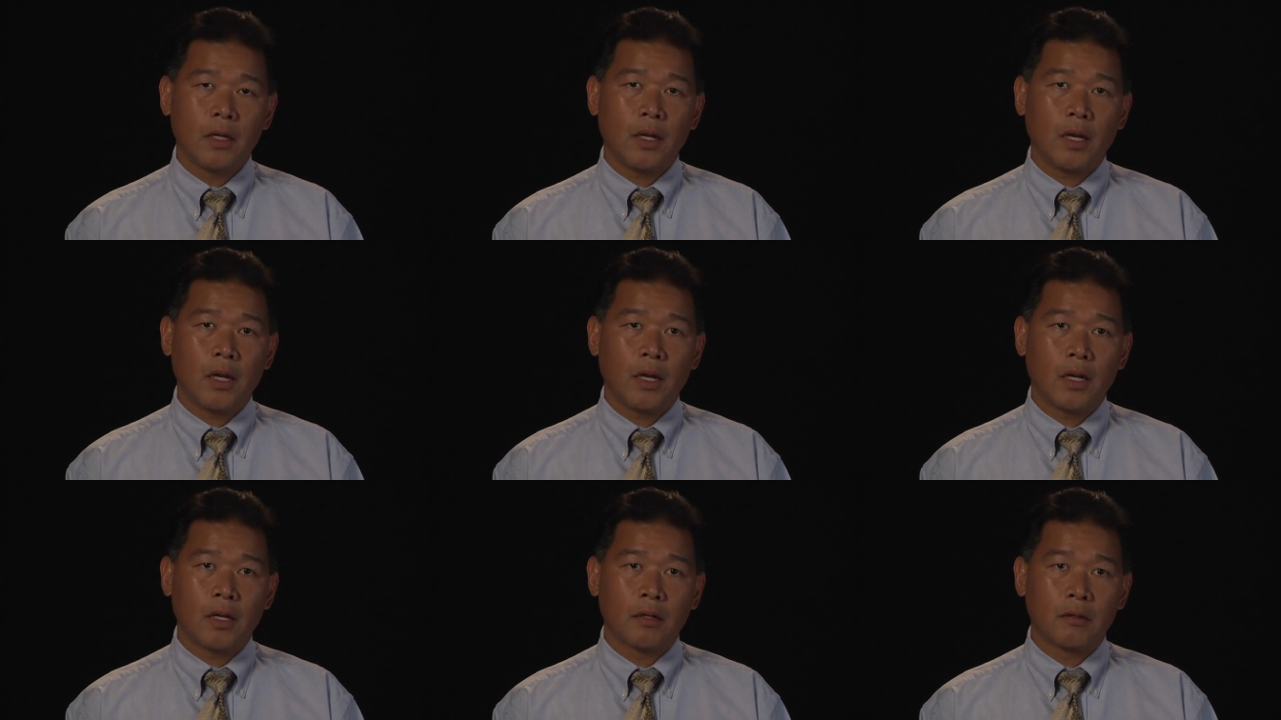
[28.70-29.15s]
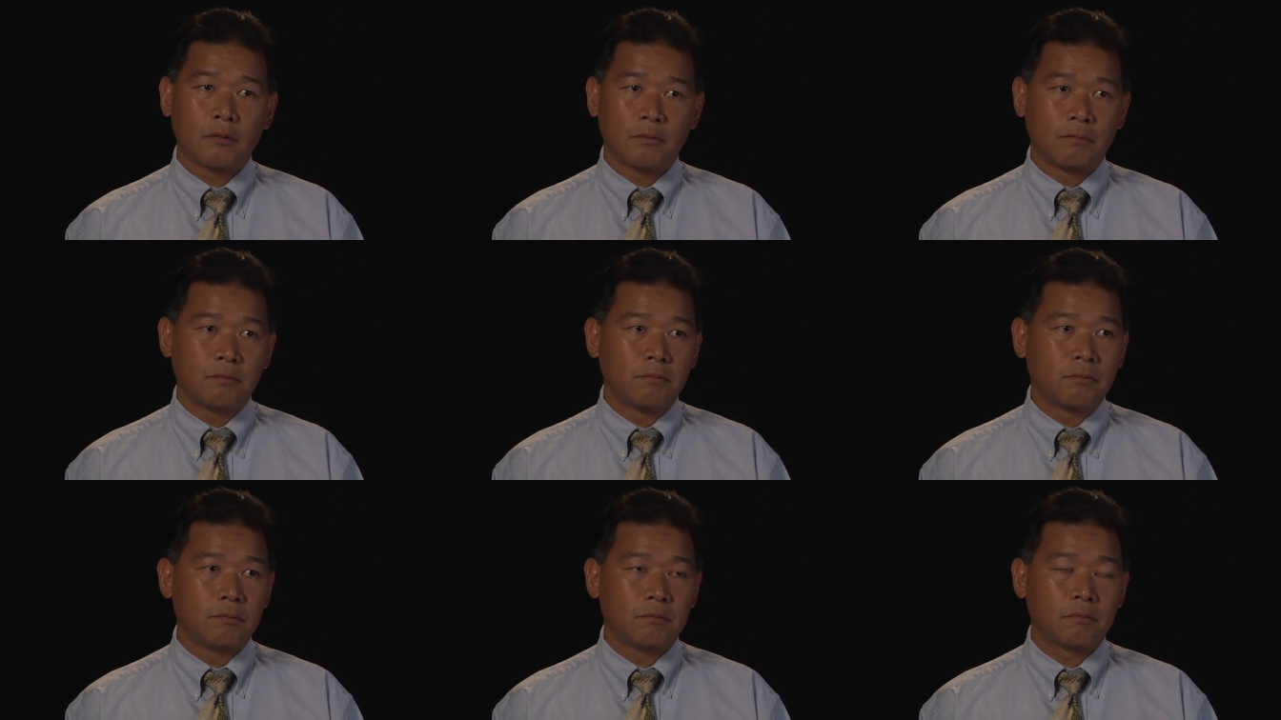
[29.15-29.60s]

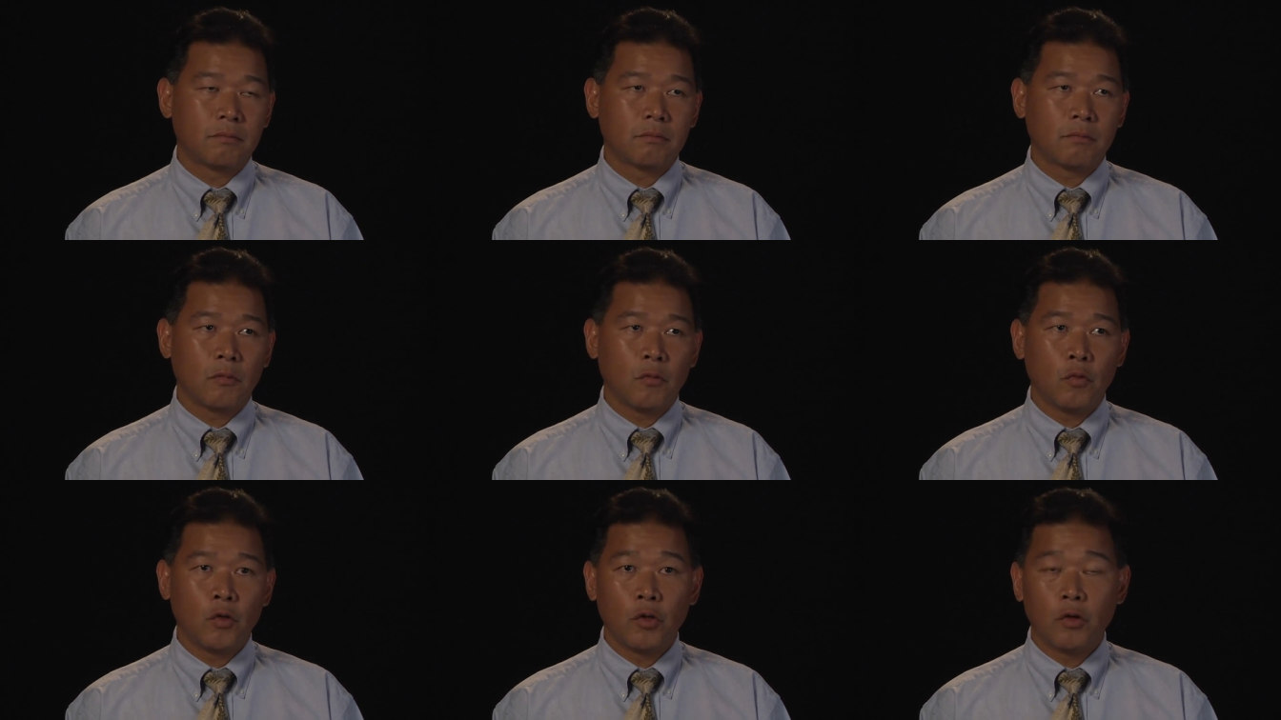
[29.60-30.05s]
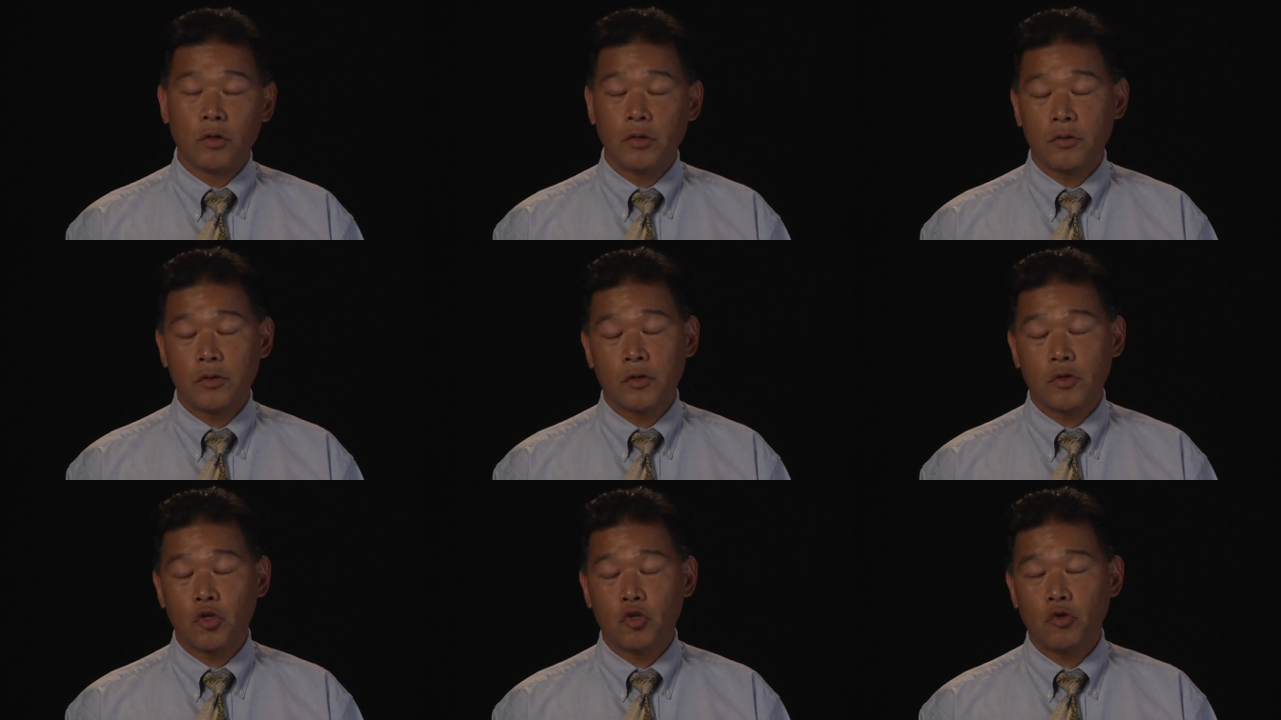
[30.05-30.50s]
um, we
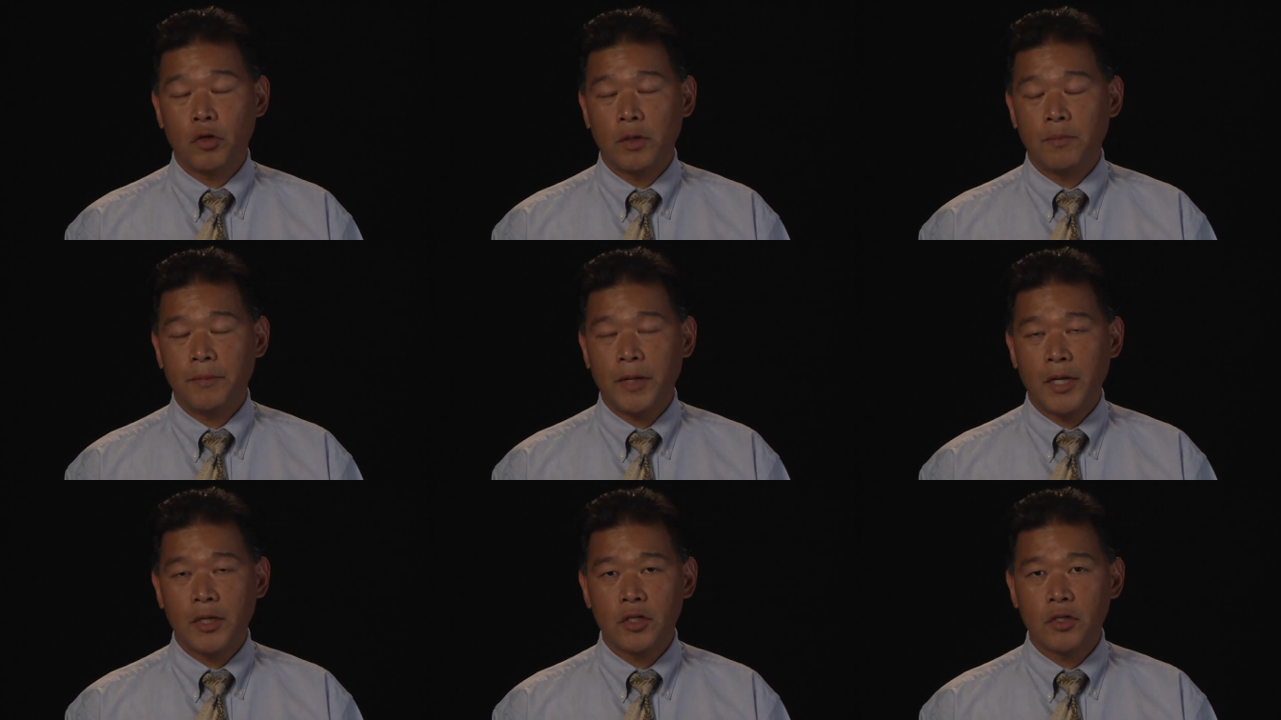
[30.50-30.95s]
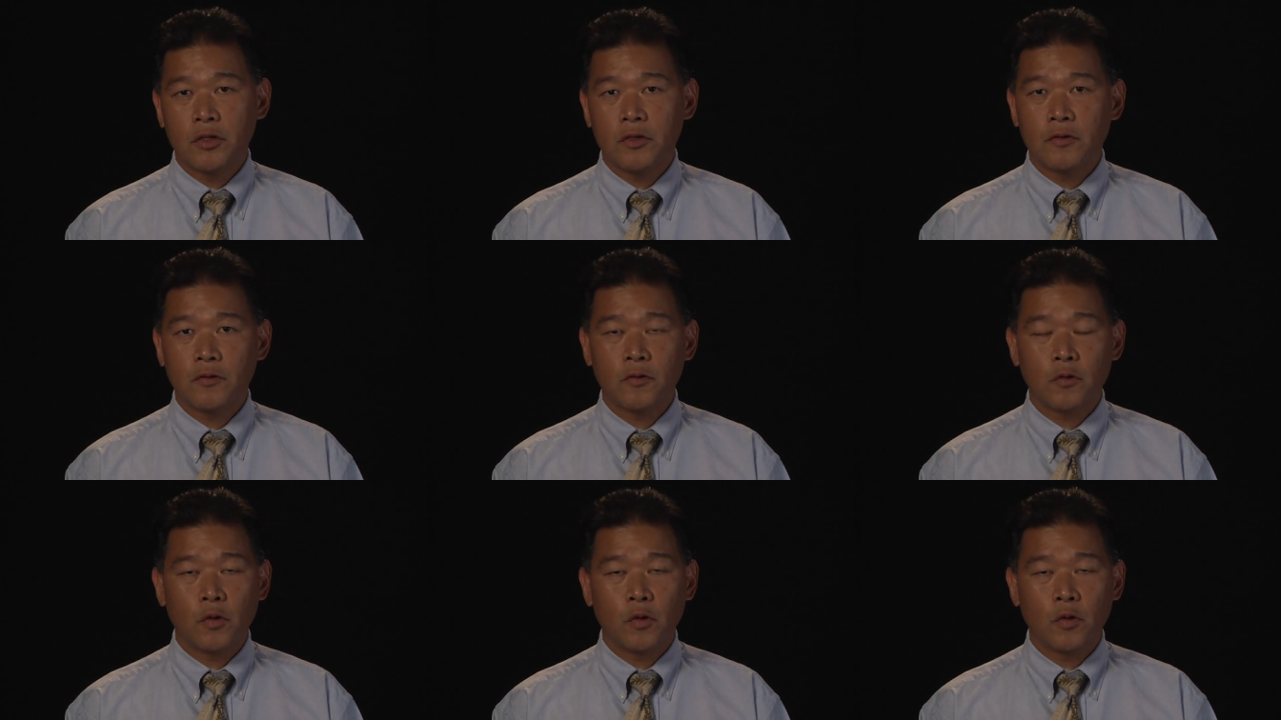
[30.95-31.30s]
also treat patients